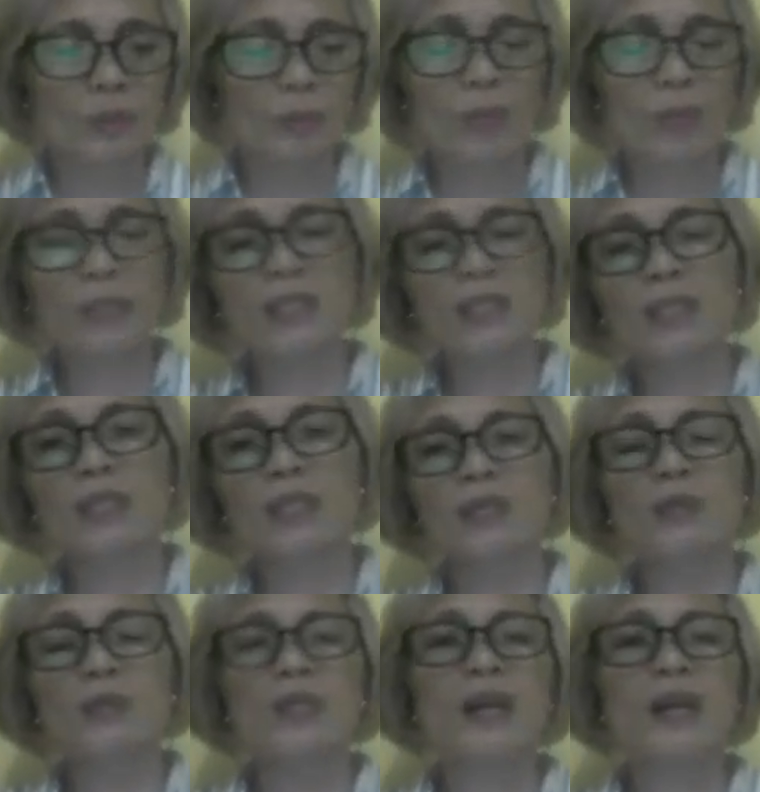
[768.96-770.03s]
practically
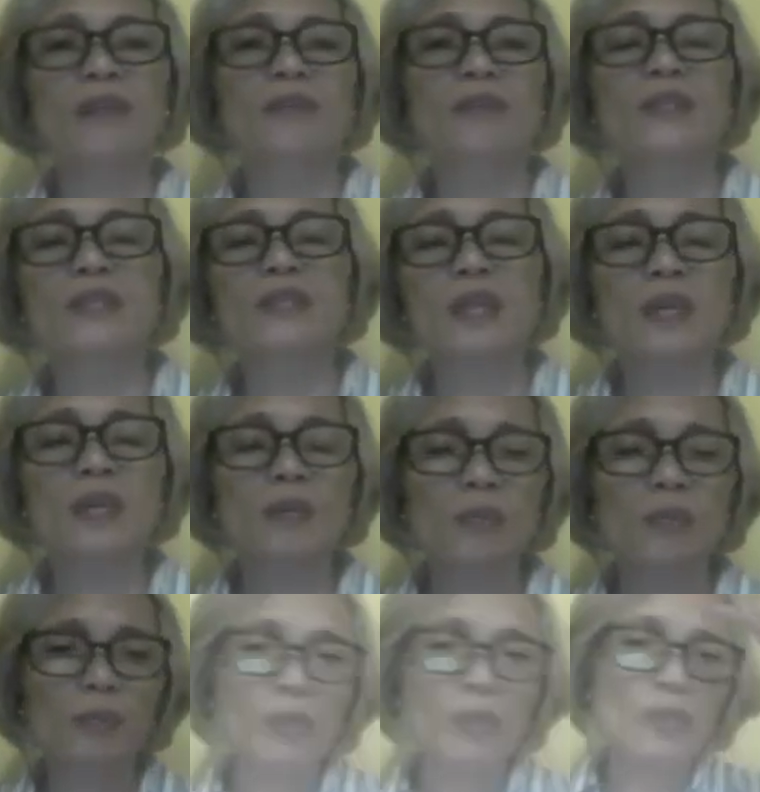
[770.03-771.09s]
we have the
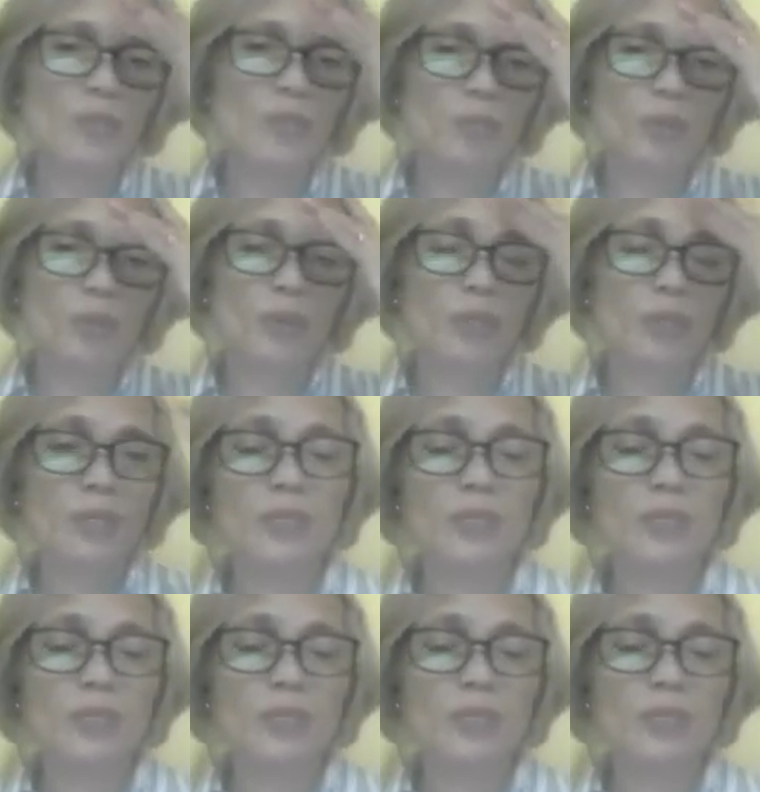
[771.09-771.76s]
same principle.